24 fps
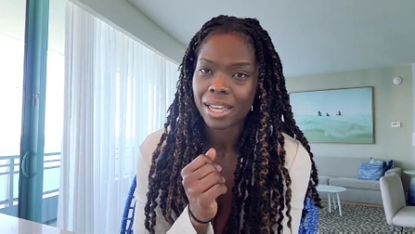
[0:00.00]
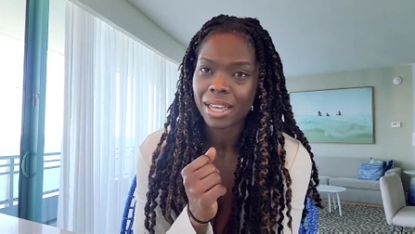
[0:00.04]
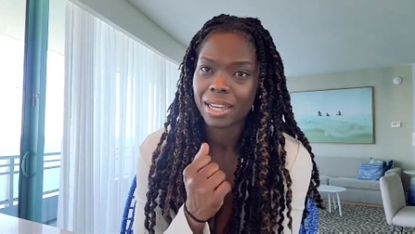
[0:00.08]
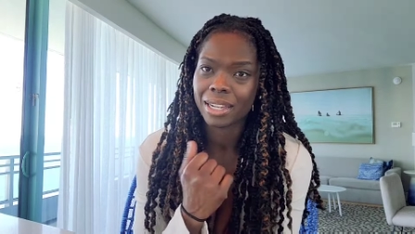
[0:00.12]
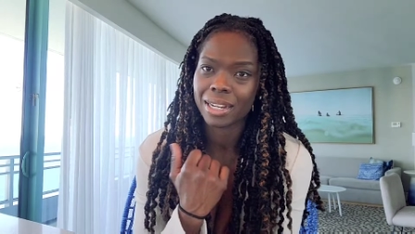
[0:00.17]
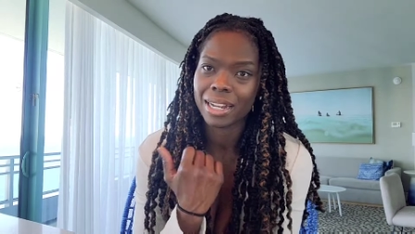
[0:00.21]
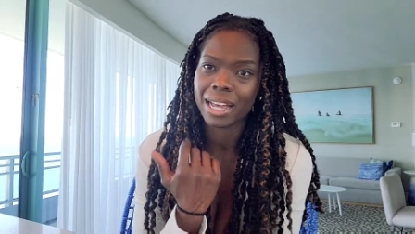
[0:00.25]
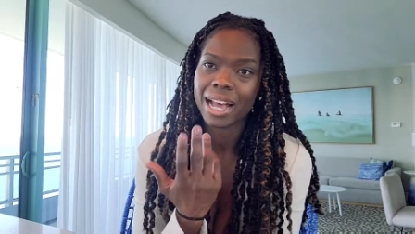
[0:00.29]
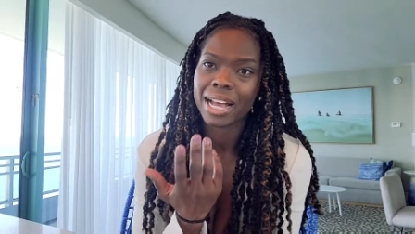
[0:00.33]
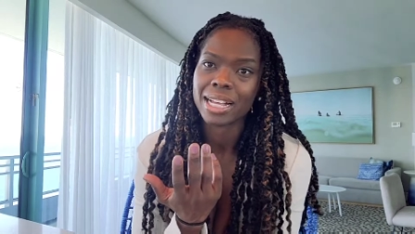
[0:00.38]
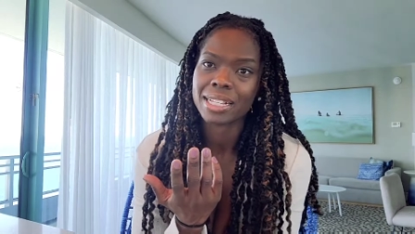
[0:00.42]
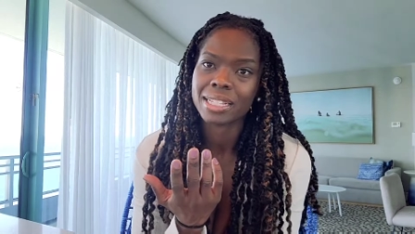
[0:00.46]

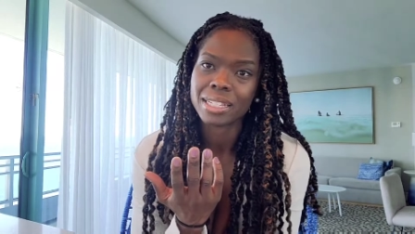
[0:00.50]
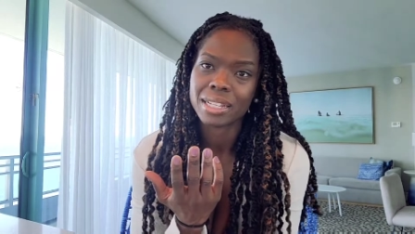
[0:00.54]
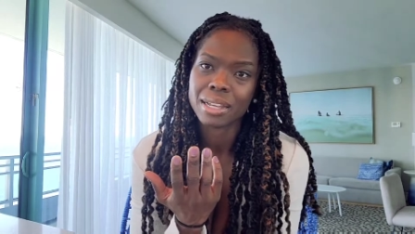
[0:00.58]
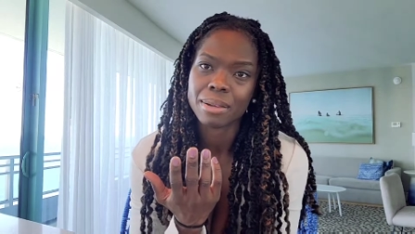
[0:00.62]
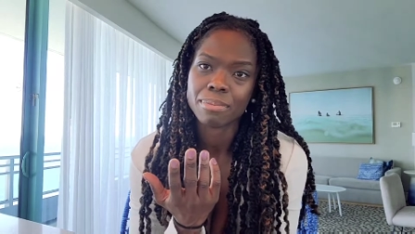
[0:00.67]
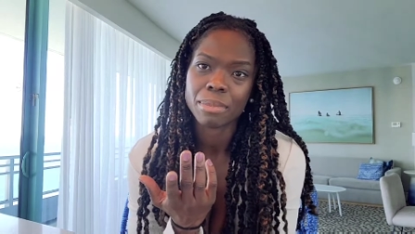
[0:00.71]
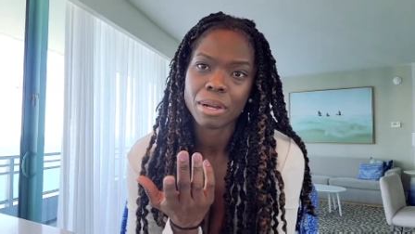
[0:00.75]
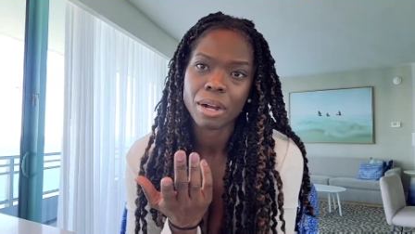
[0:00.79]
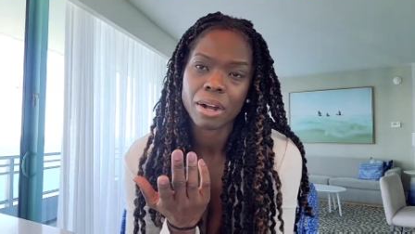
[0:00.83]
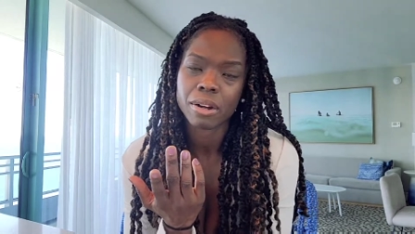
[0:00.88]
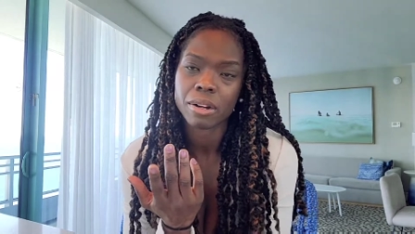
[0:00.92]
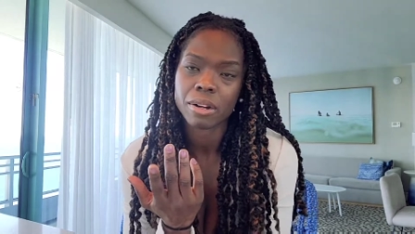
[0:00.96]
and ask
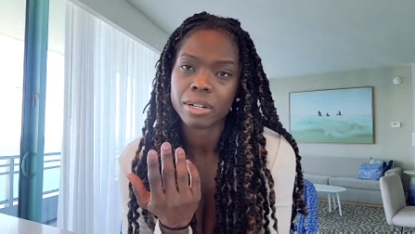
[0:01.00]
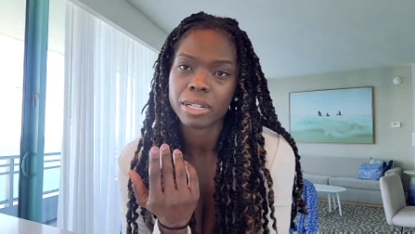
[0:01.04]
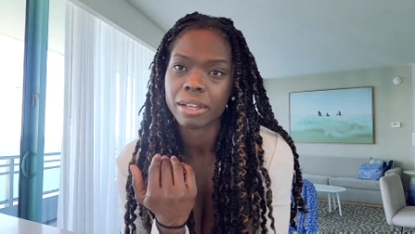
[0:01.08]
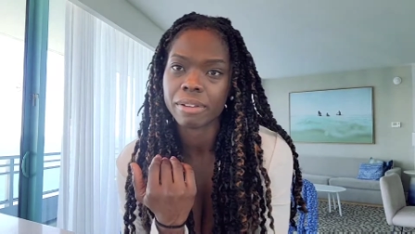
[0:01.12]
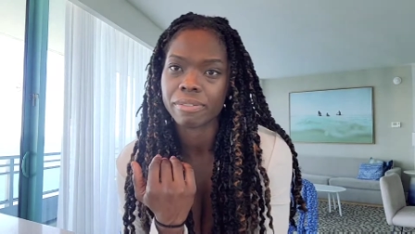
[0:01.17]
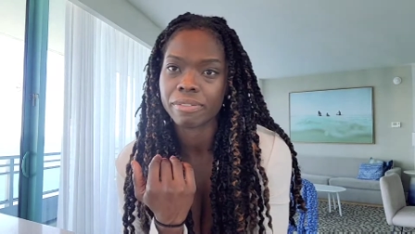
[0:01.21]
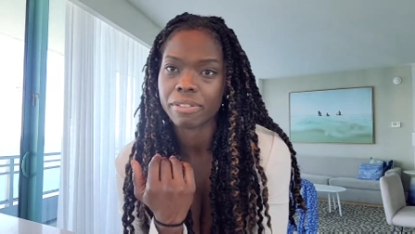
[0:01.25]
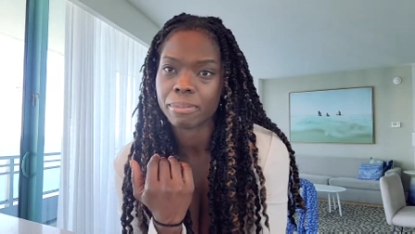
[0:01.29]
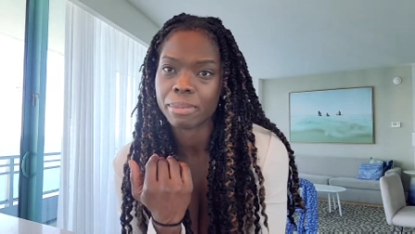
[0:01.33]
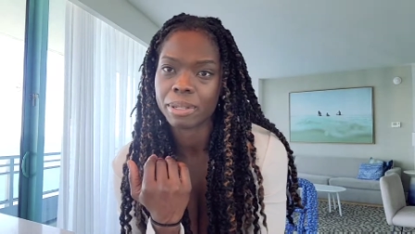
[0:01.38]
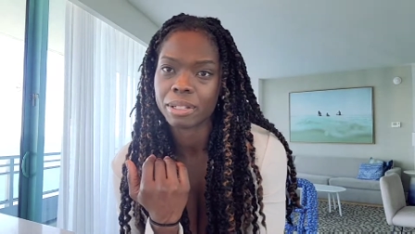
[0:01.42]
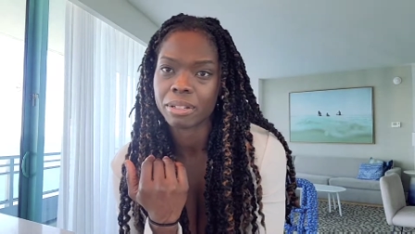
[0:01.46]
them are they
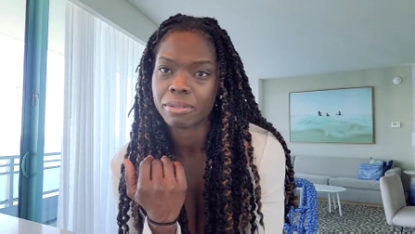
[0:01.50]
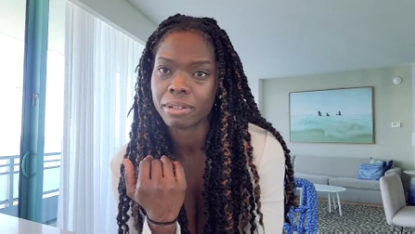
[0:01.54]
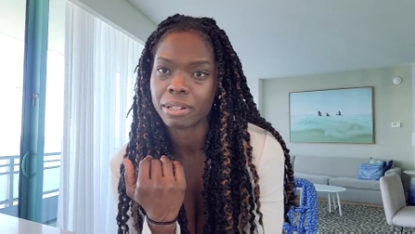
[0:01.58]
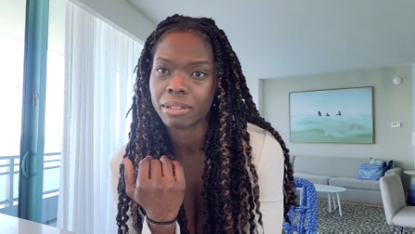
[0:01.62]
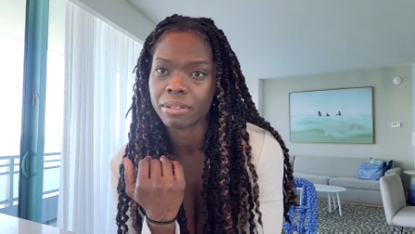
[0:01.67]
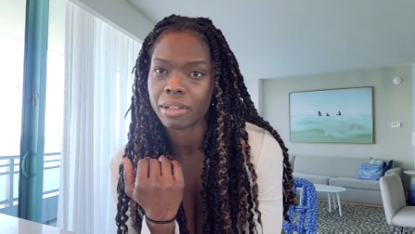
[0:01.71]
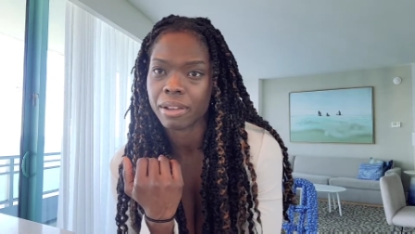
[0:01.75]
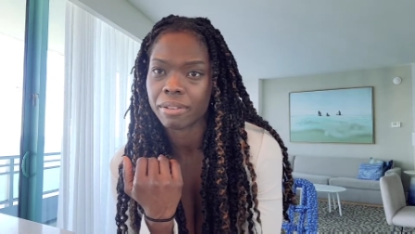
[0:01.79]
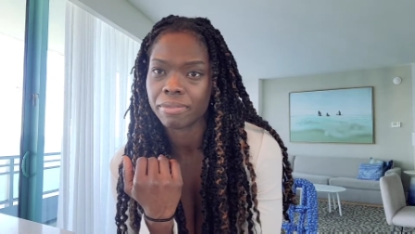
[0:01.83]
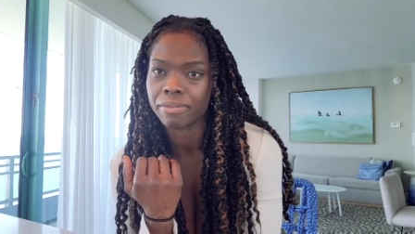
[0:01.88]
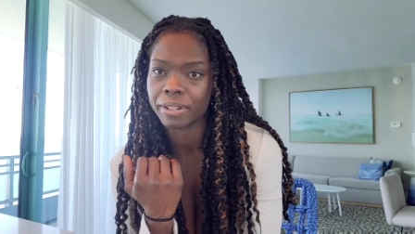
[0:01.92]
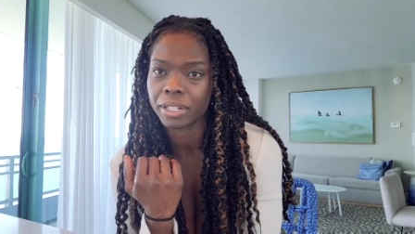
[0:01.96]
familiar
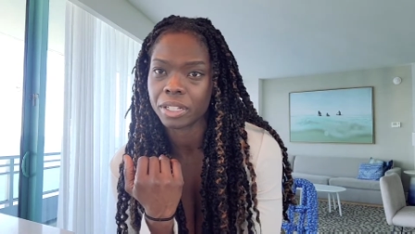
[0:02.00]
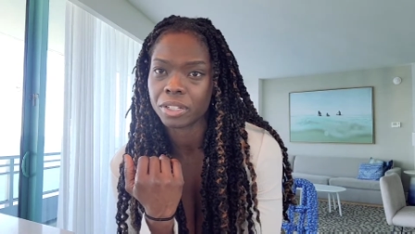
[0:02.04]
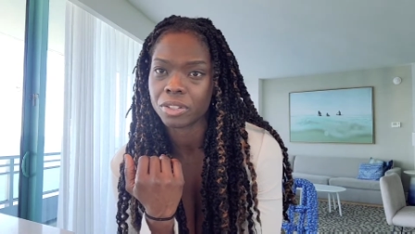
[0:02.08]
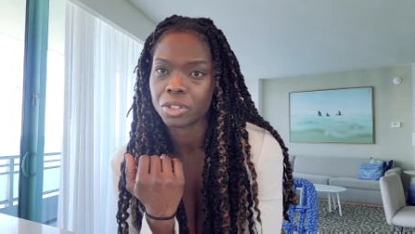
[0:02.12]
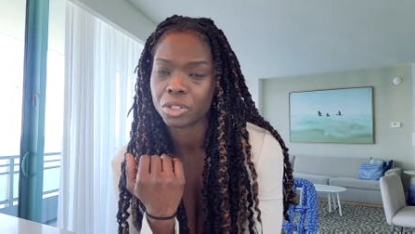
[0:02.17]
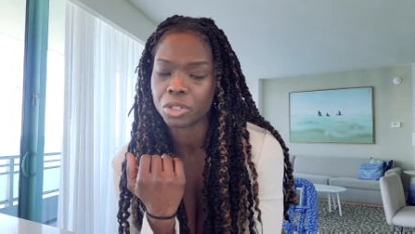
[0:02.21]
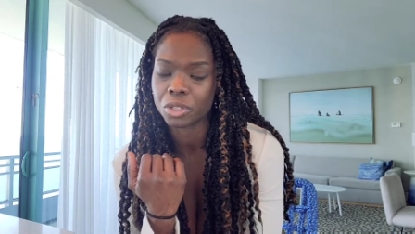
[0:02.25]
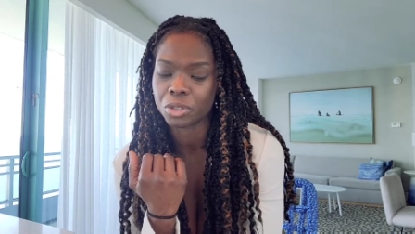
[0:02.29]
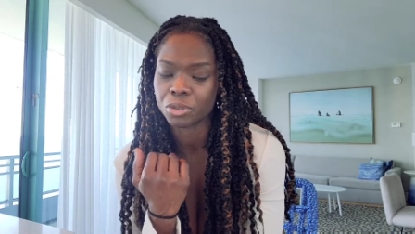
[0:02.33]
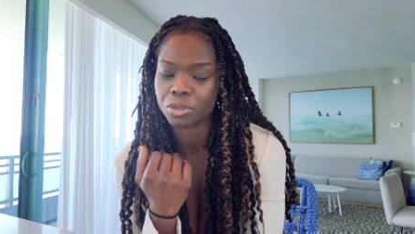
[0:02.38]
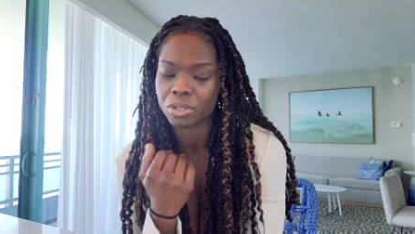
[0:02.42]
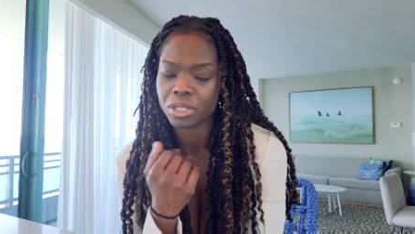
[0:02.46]
with uh, fitness
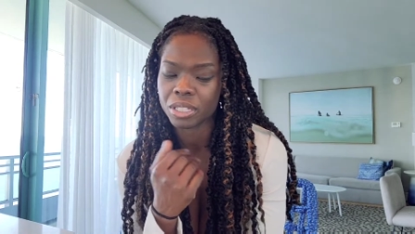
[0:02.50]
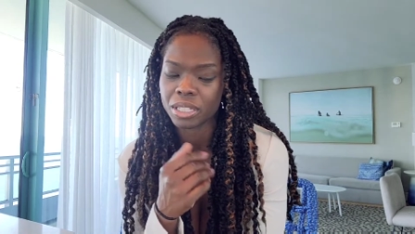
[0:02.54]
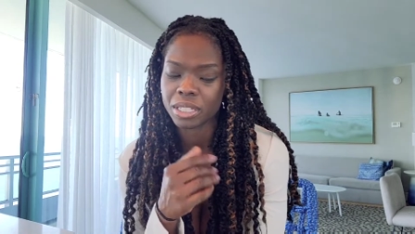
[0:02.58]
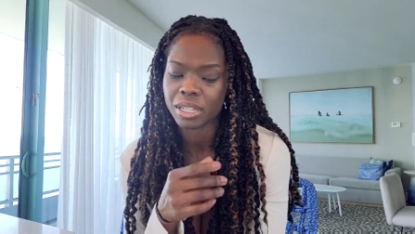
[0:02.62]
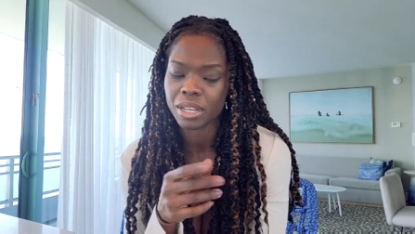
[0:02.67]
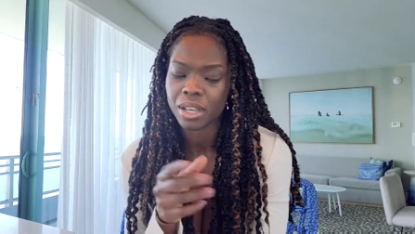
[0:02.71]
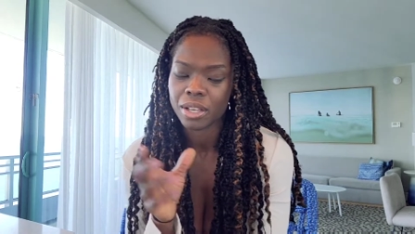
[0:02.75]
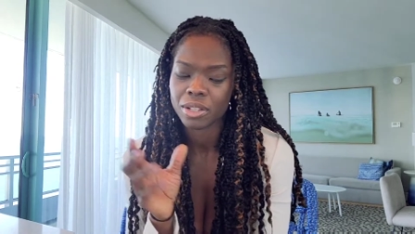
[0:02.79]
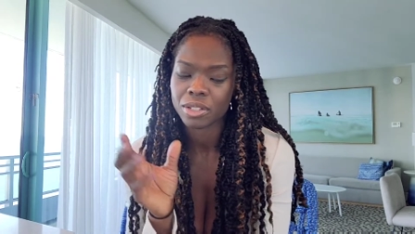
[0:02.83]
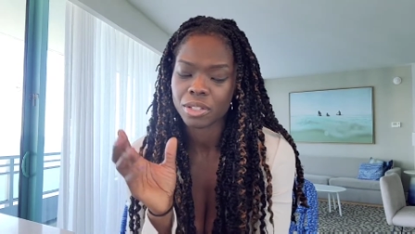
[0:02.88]
shoots.